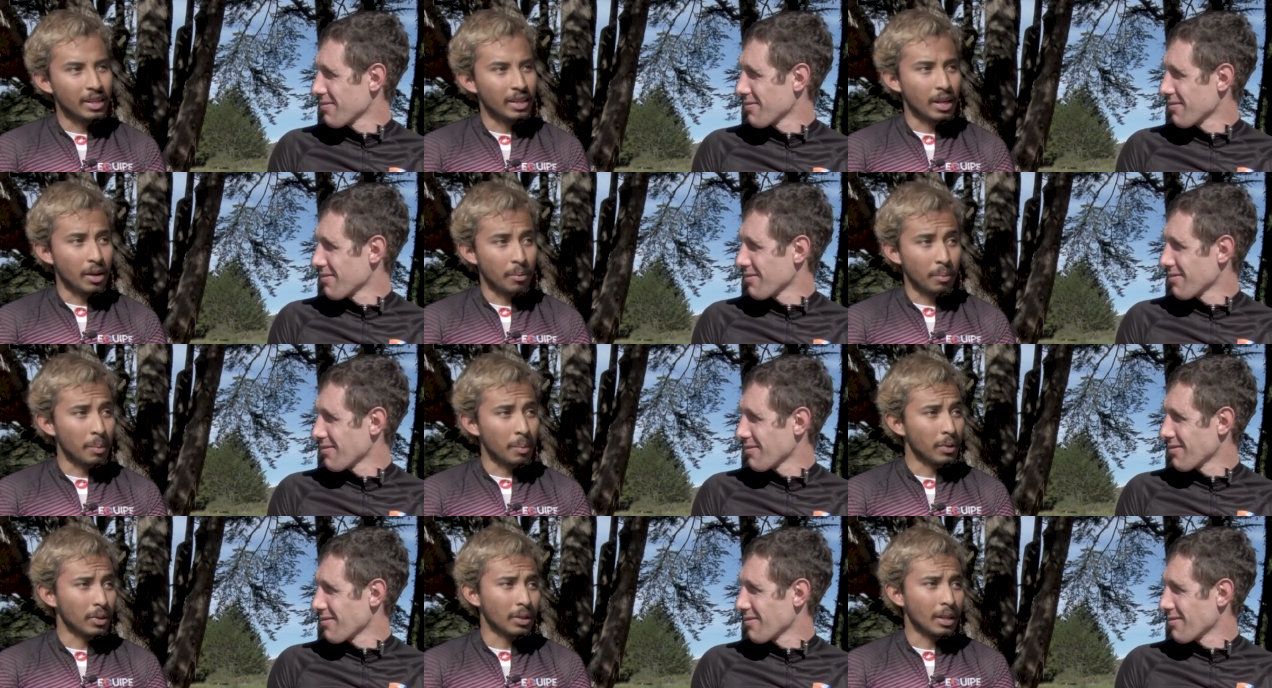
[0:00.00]
Speaker 1: And I
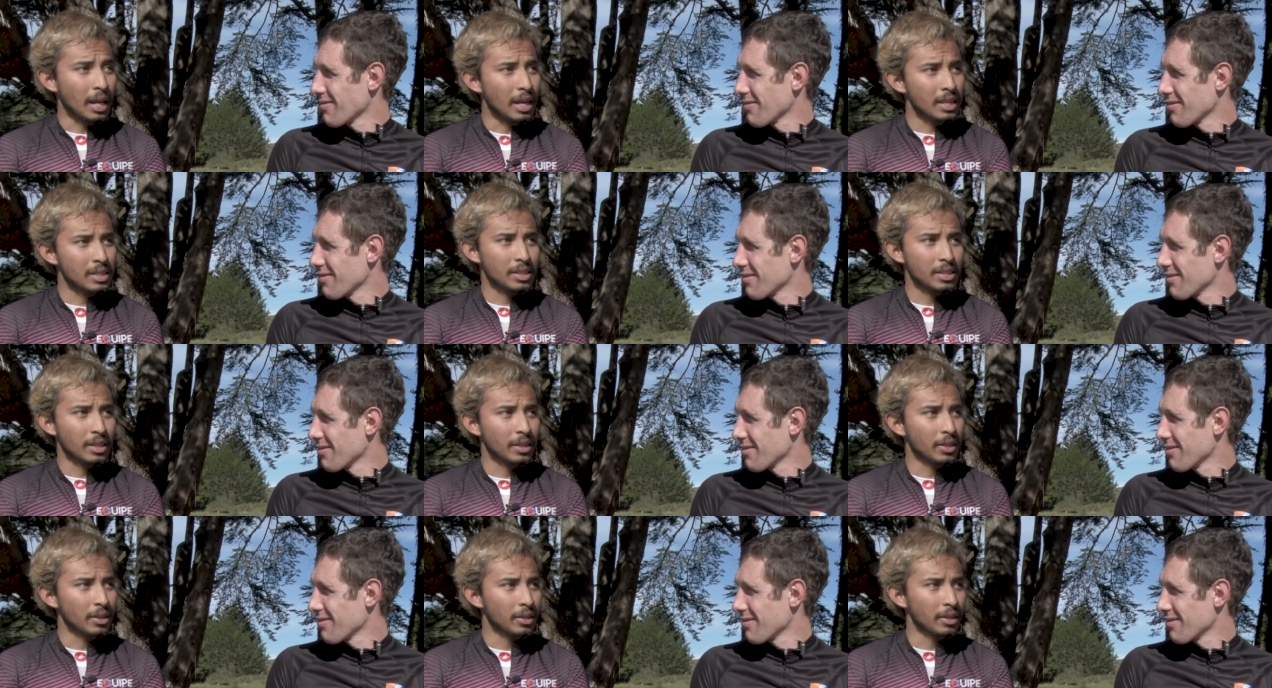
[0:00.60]
remember
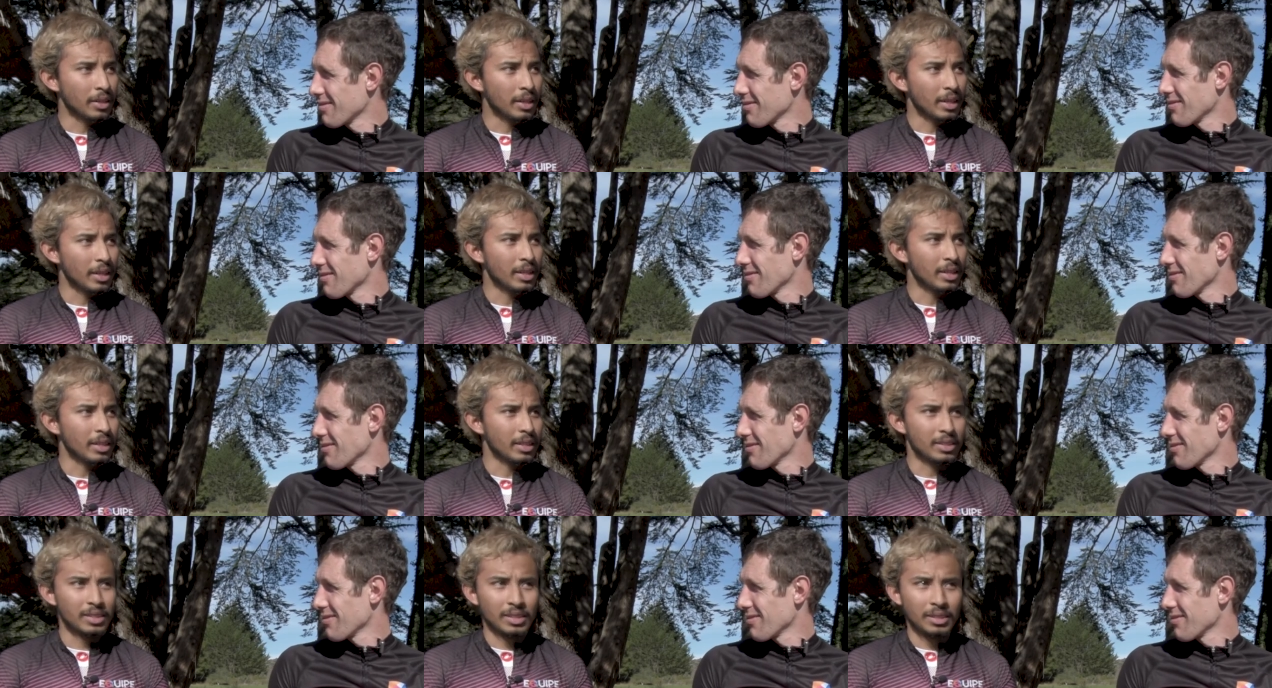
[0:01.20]
last year,
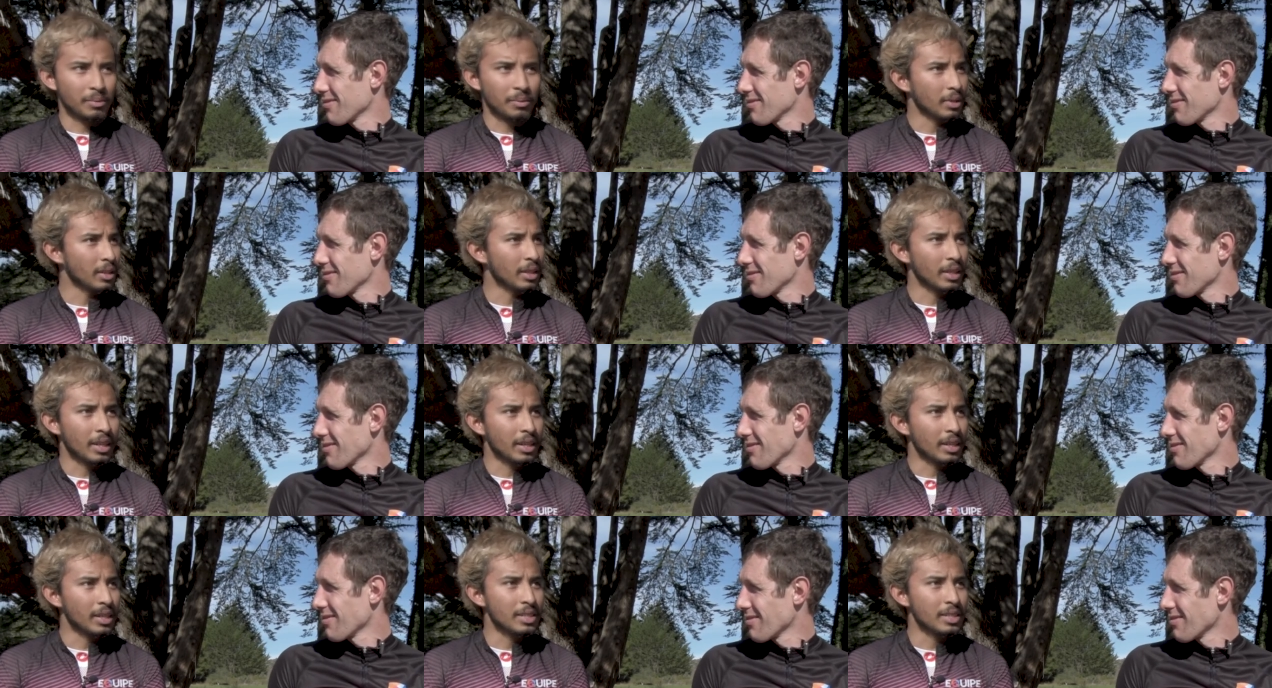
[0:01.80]
it didn't really
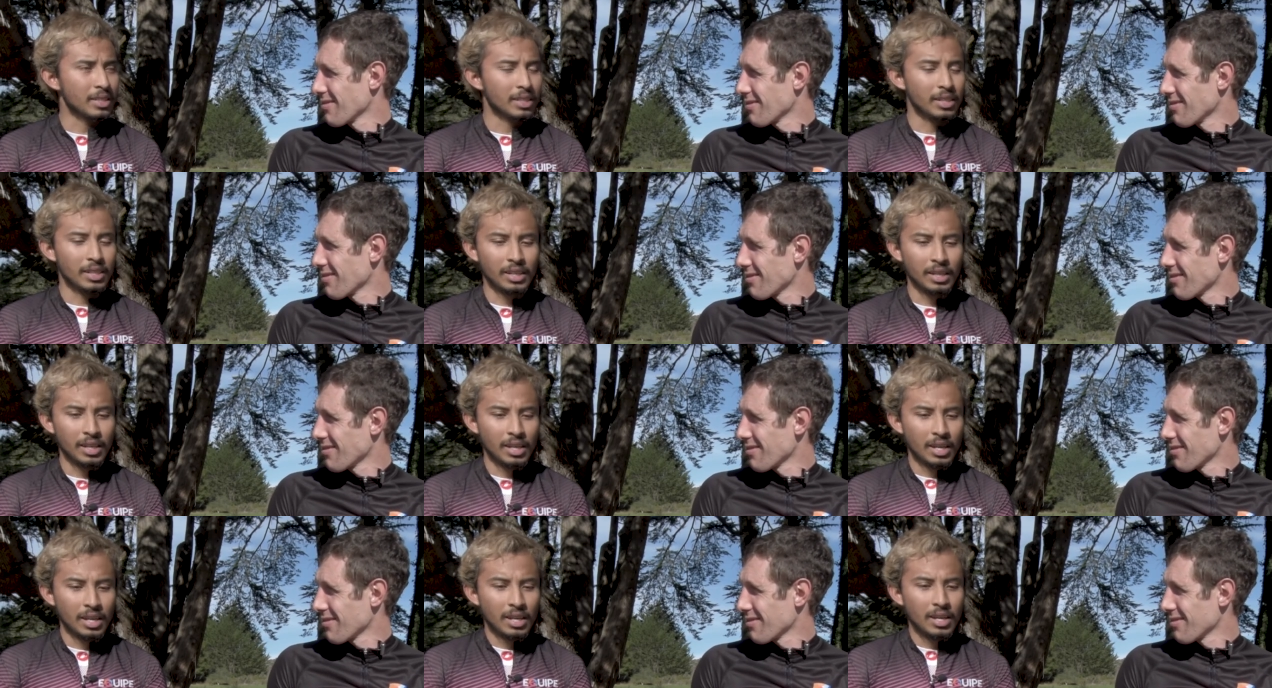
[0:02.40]
get easy.